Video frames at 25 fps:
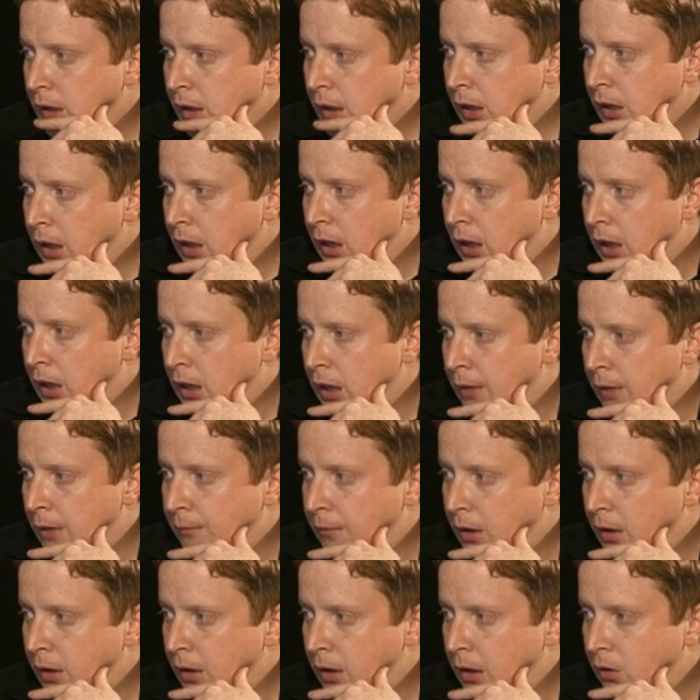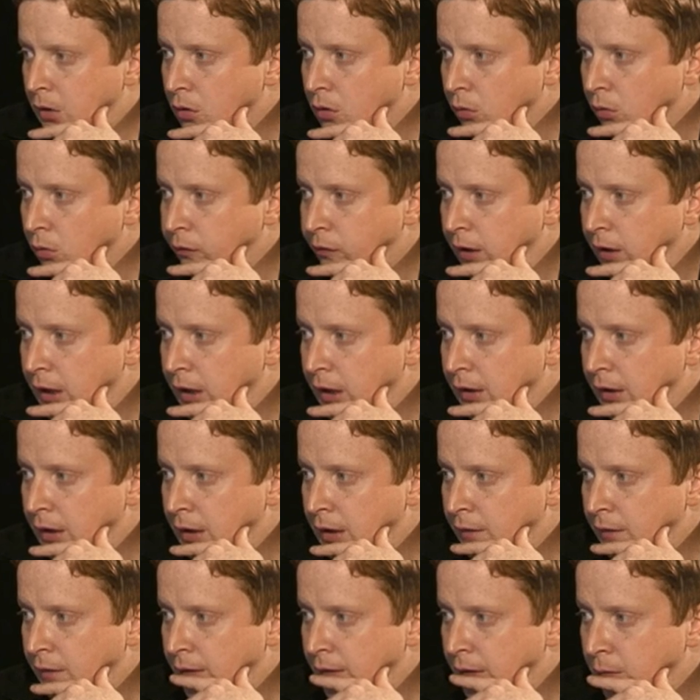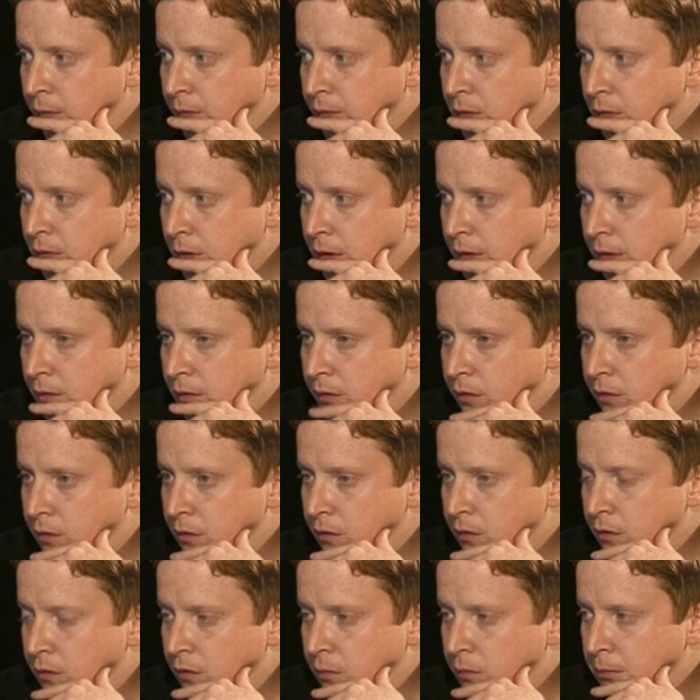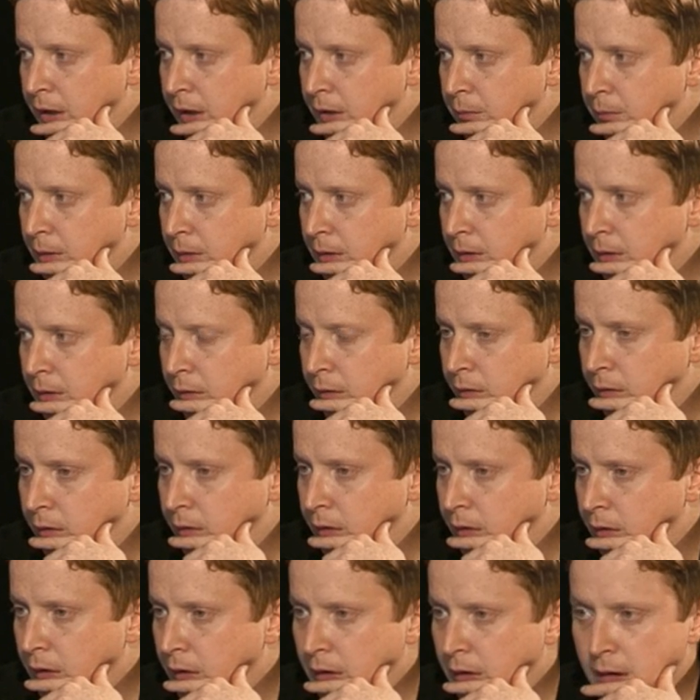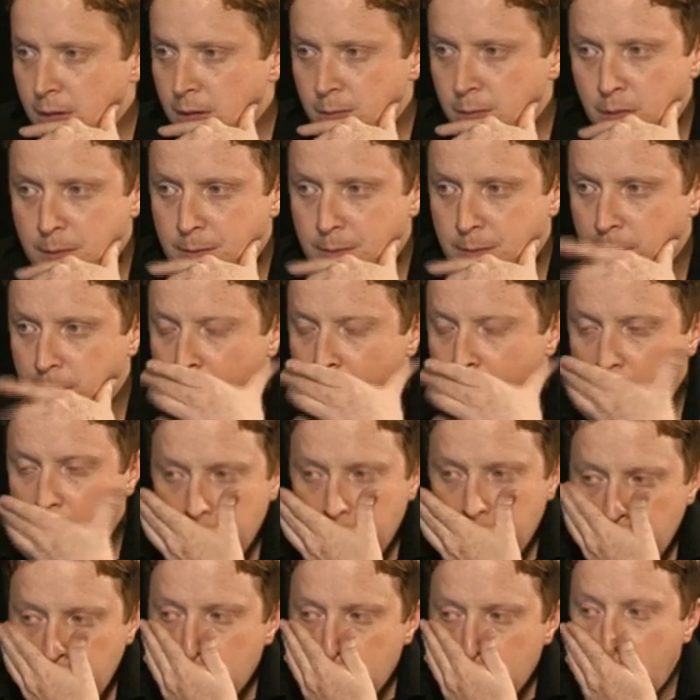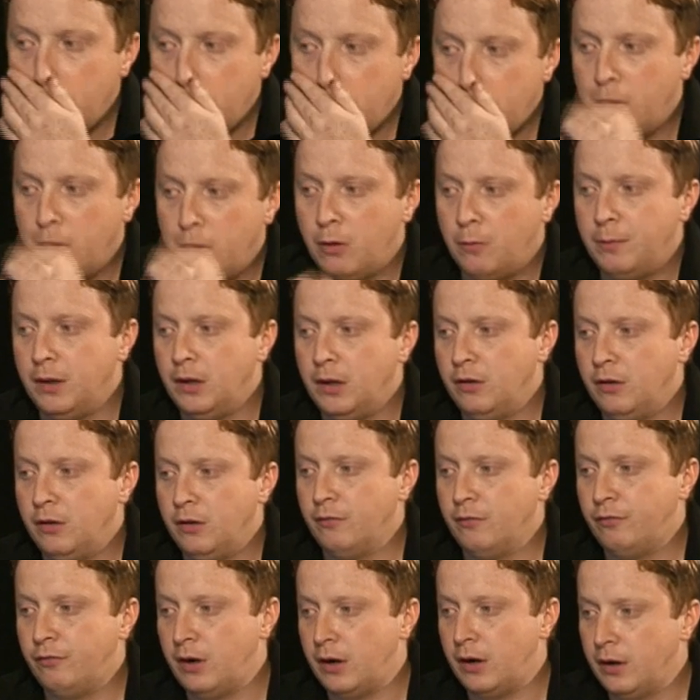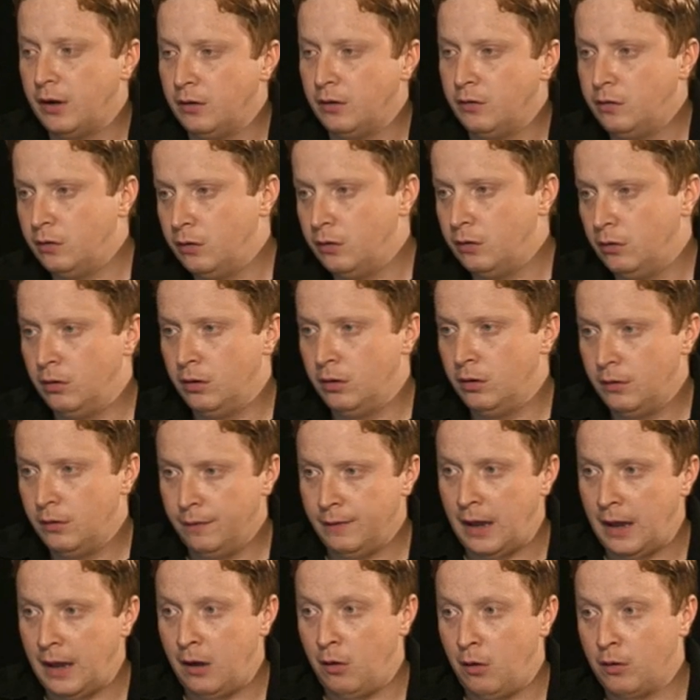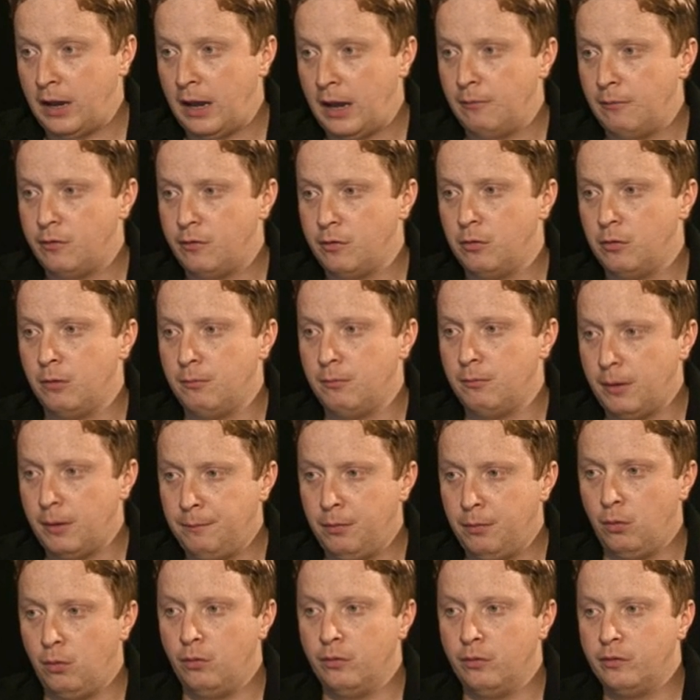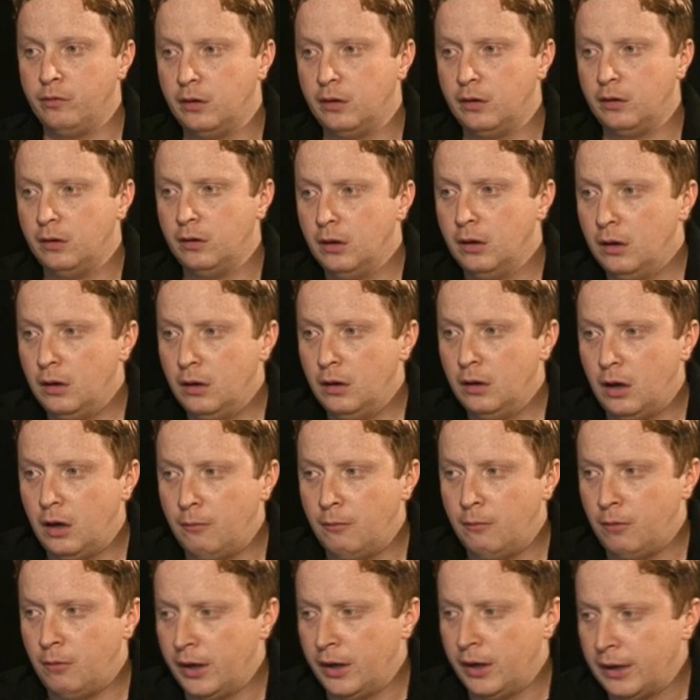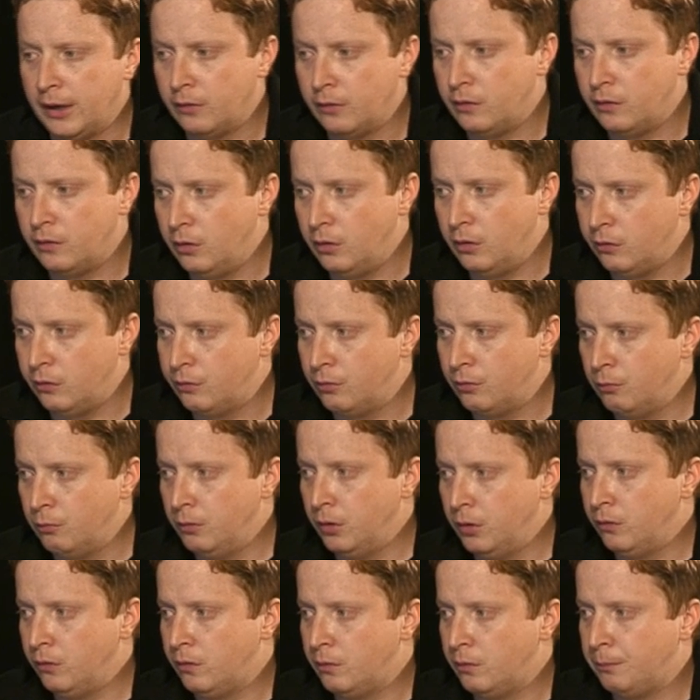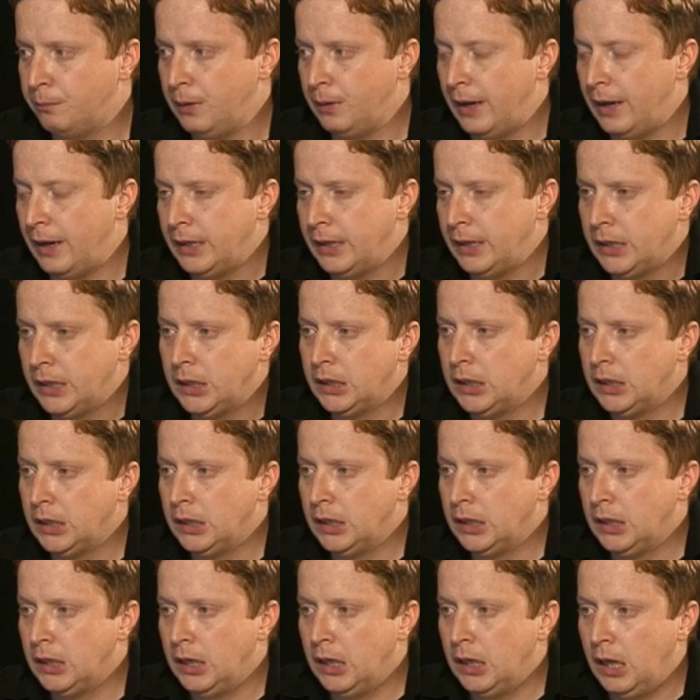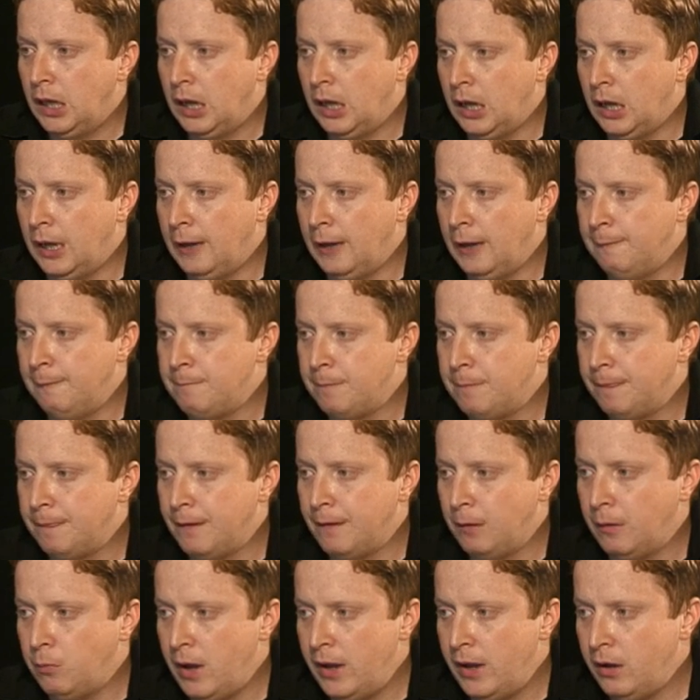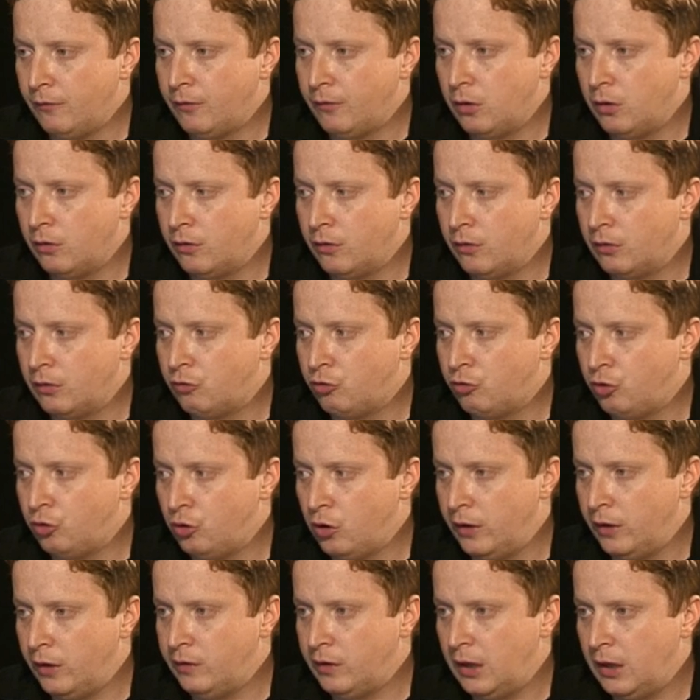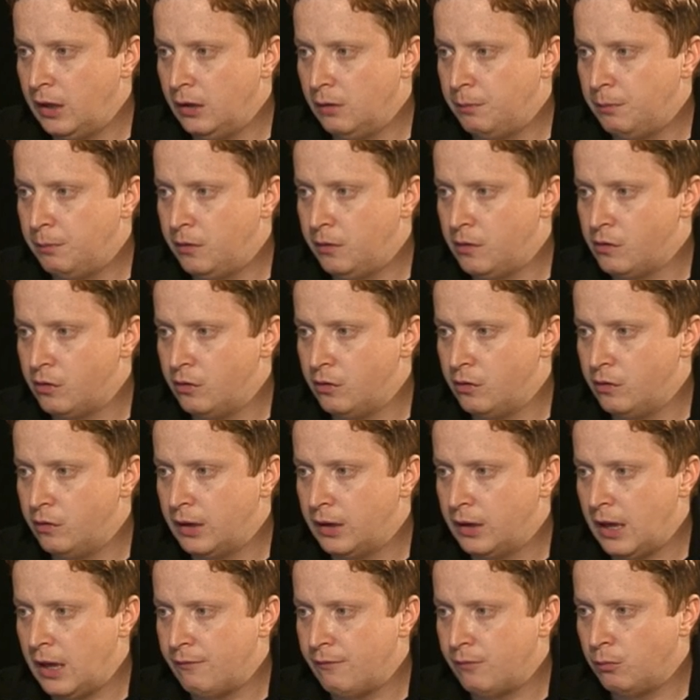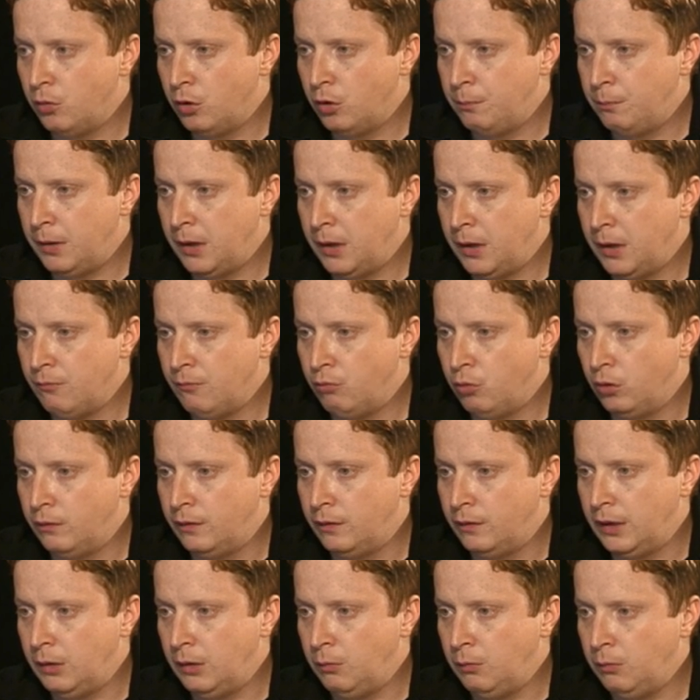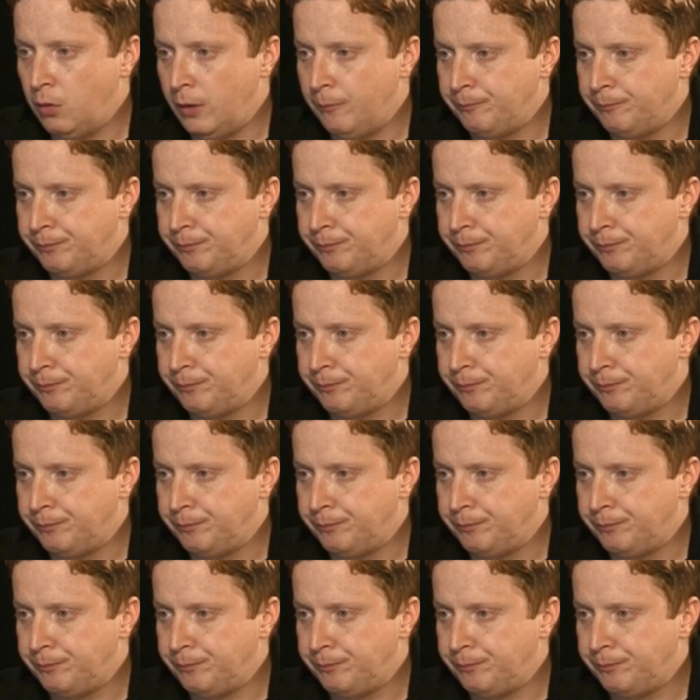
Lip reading: And of course here, now we've got a decision to make, because my opponent may well be threatening to now capture one of my pawns, and I'm running out of useful moves to play. A way I could have tried to keep the position together would have been rook d1.